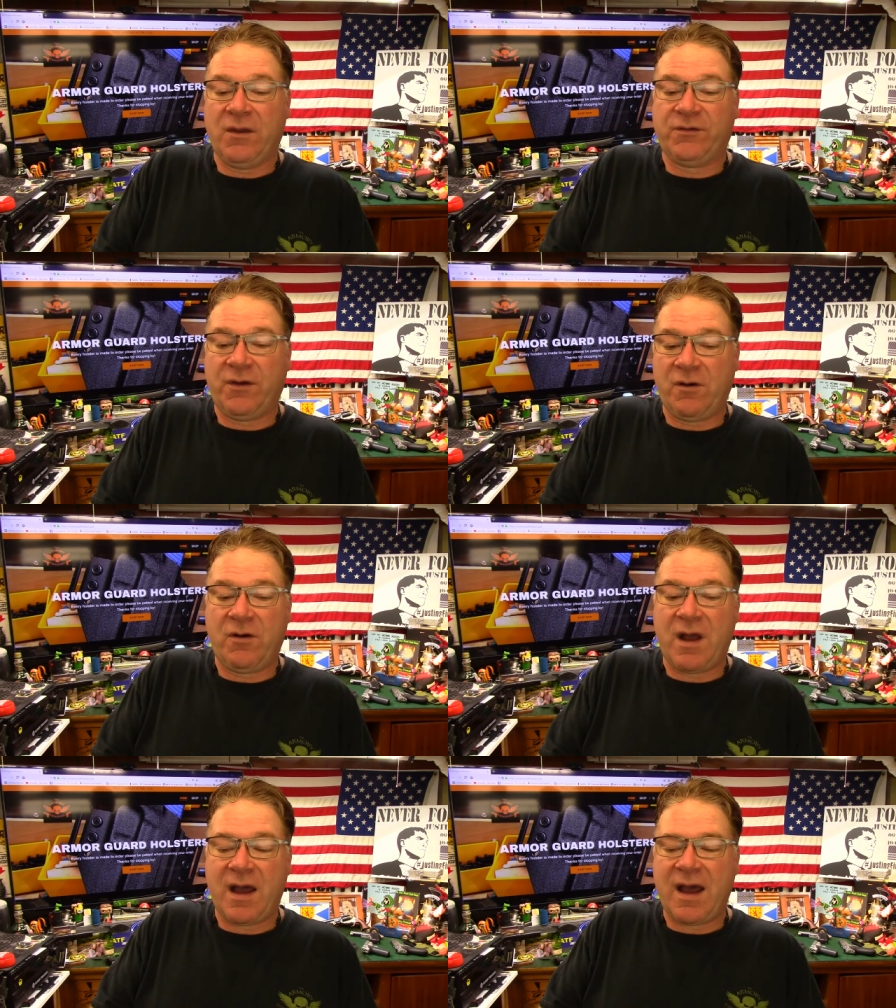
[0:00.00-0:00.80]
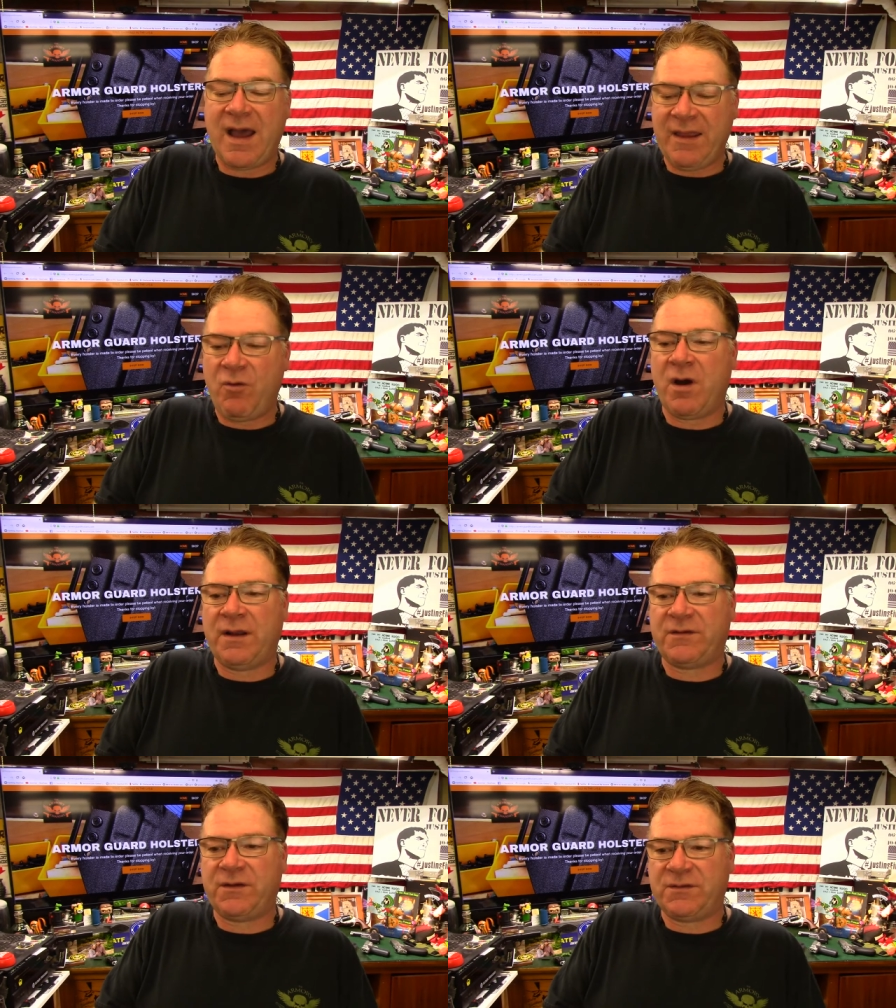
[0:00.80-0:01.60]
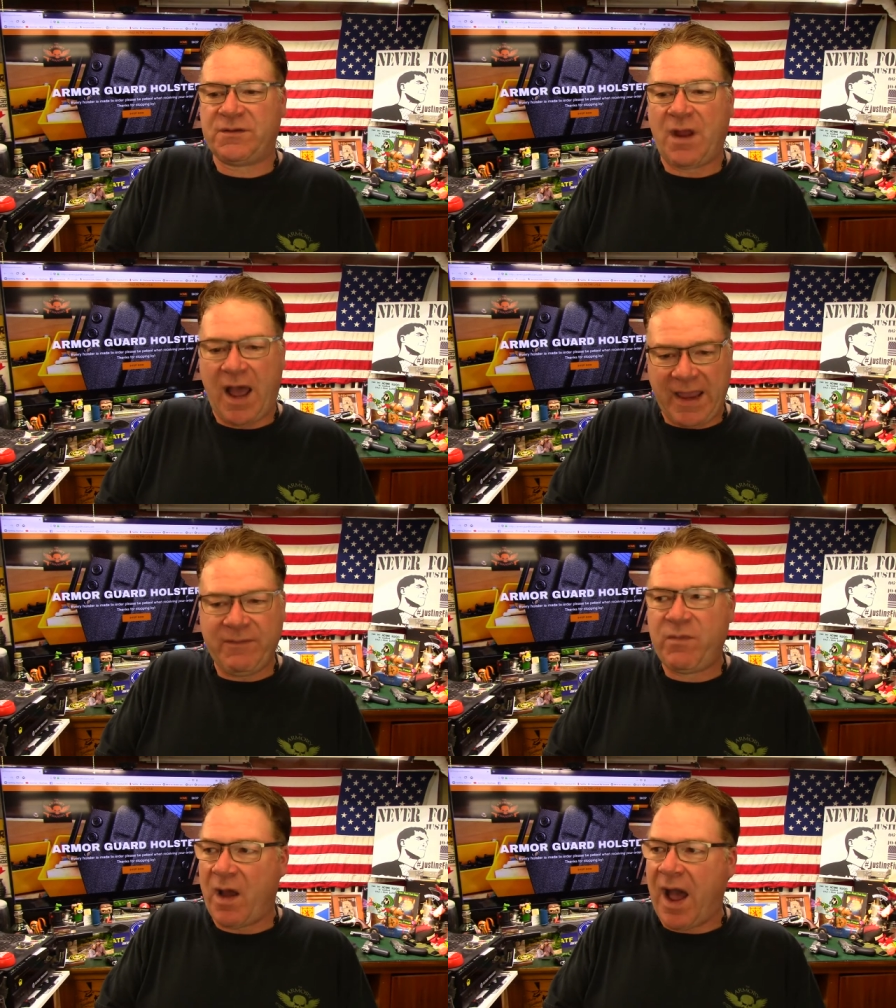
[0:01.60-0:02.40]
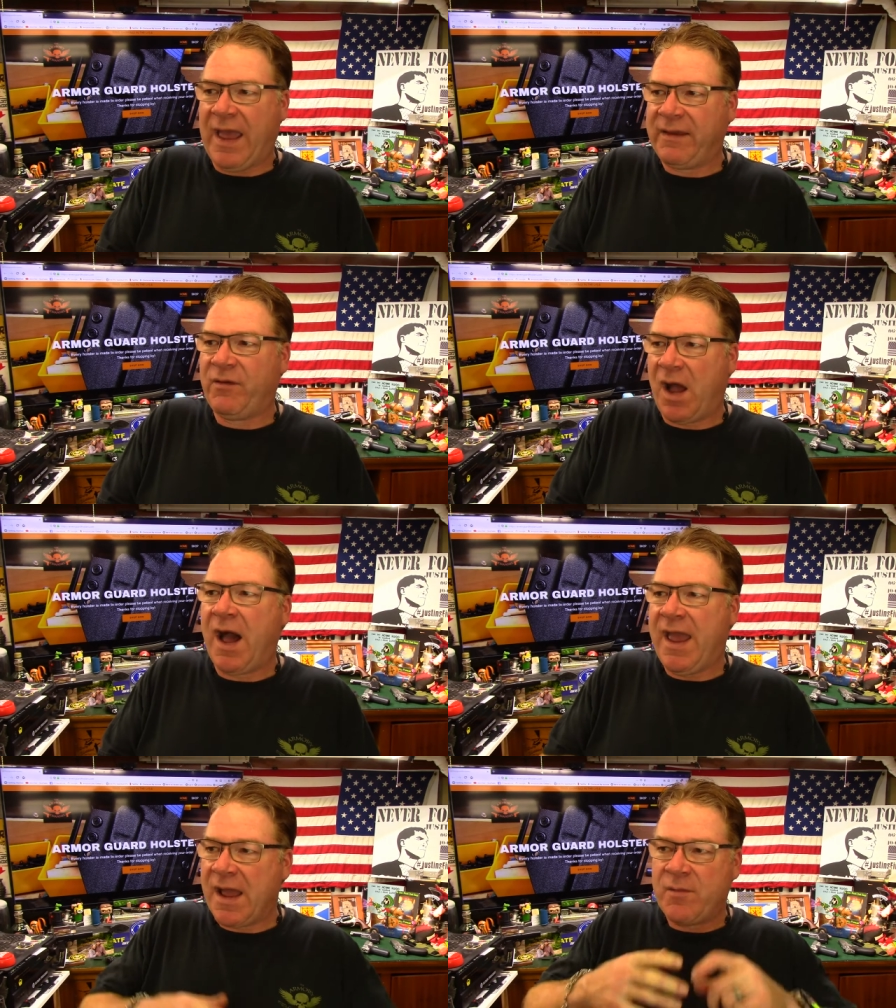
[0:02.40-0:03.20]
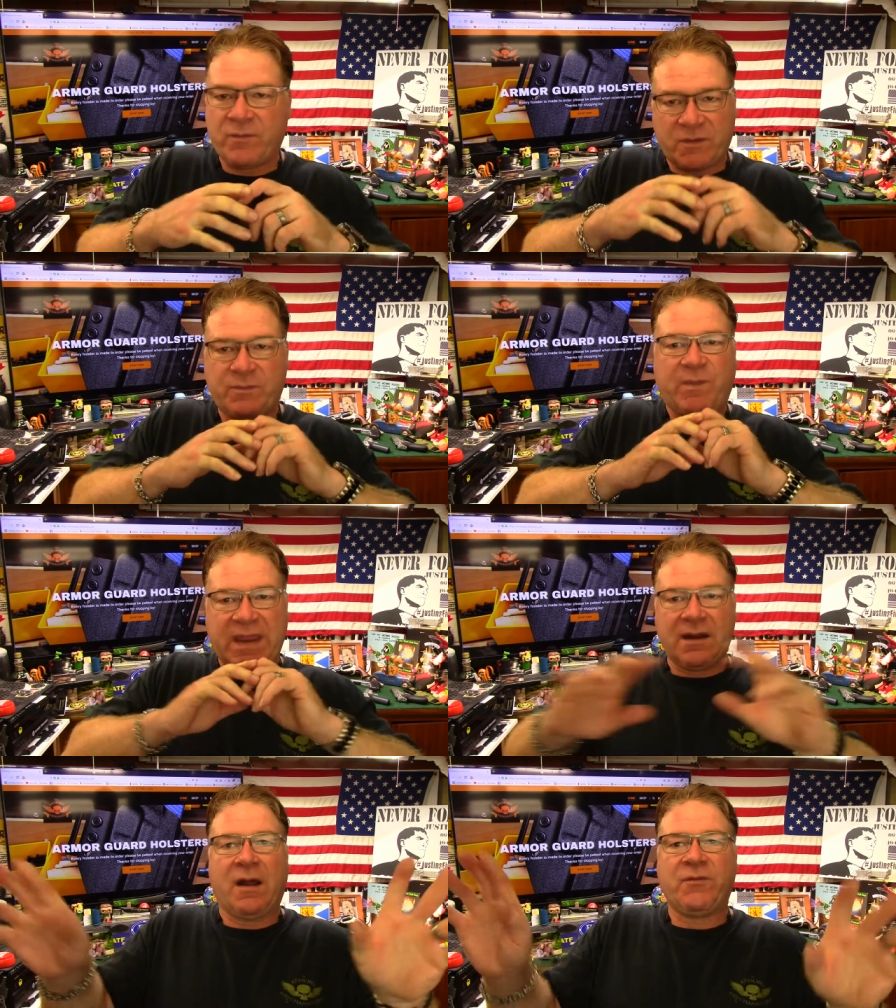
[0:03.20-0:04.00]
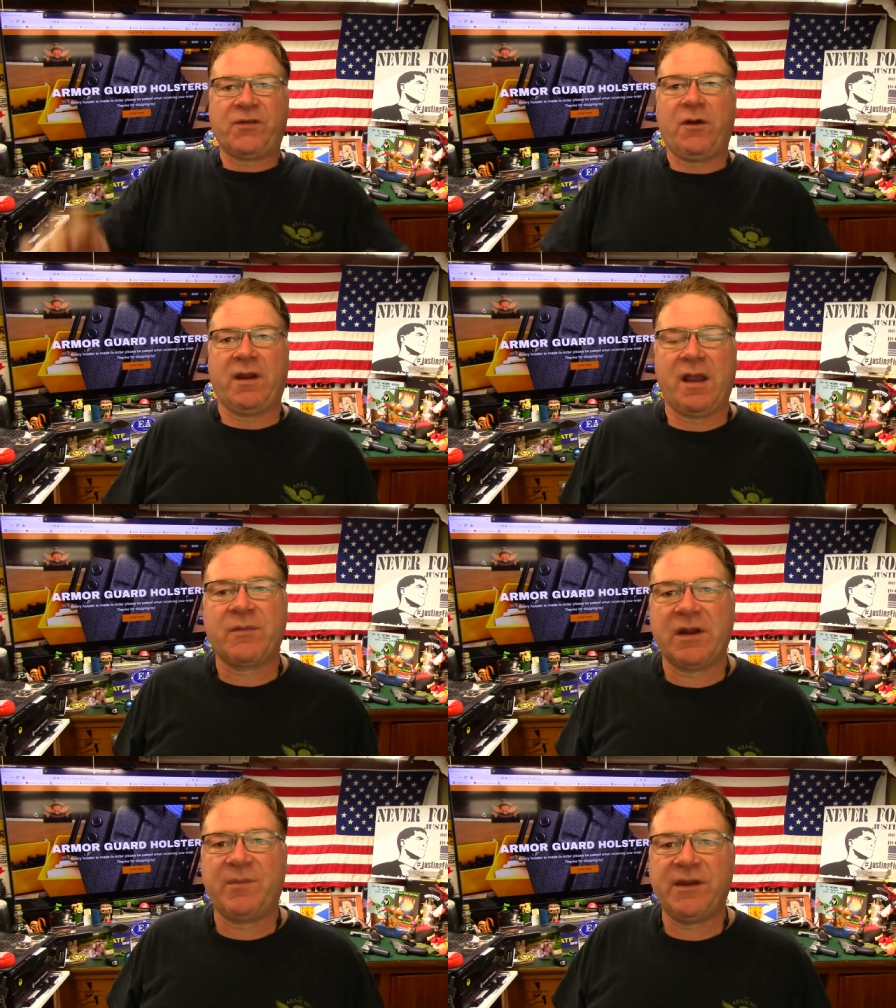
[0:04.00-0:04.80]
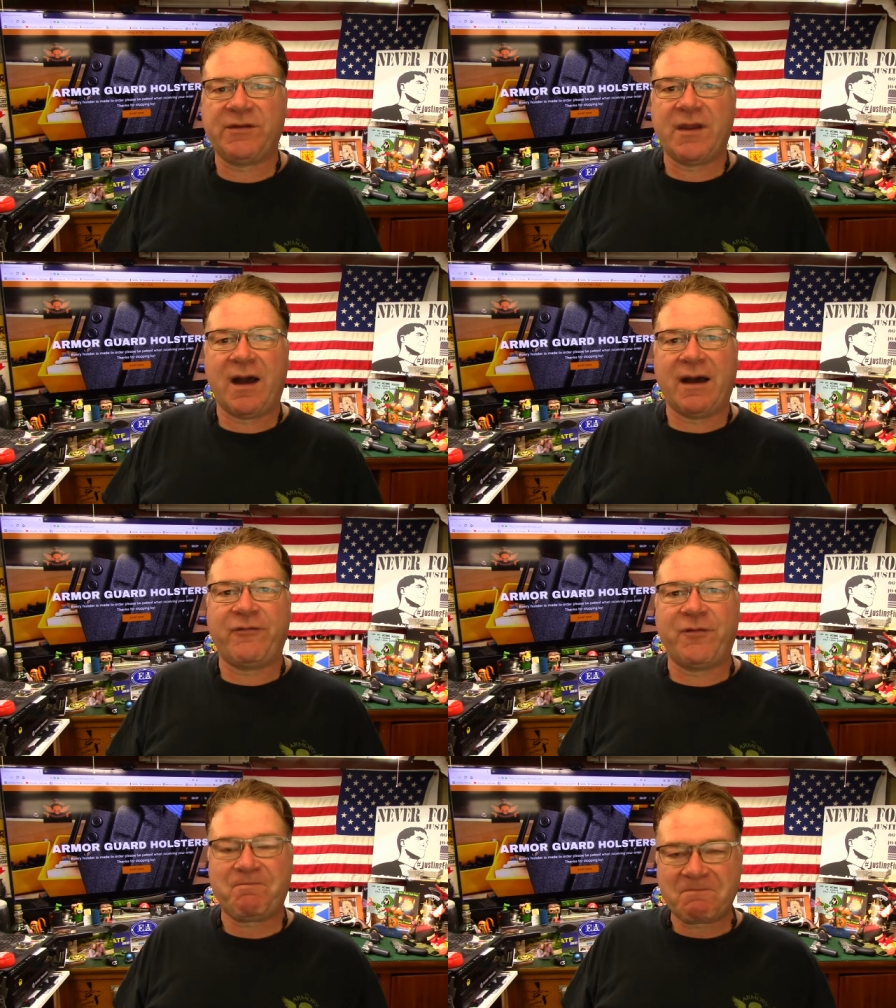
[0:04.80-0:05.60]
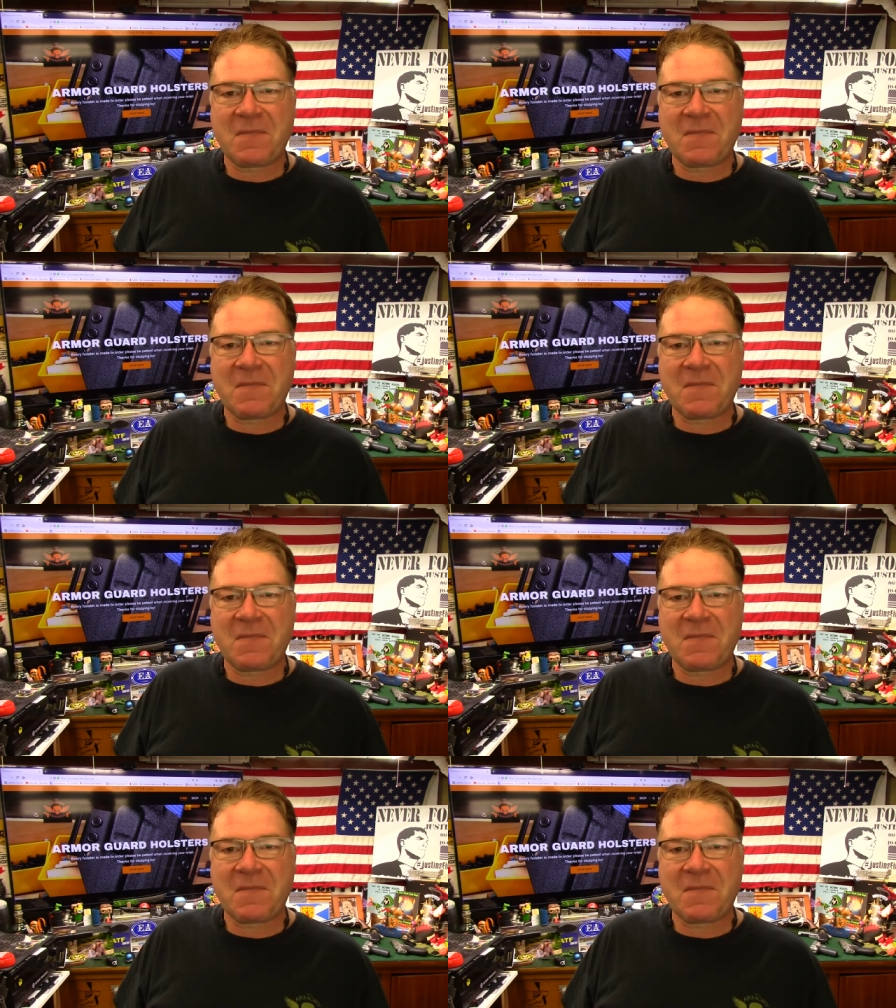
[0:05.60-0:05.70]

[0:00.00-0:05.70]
So I wanted, I, I, I am, Pete, I'm sorry, I'm going to piss you off.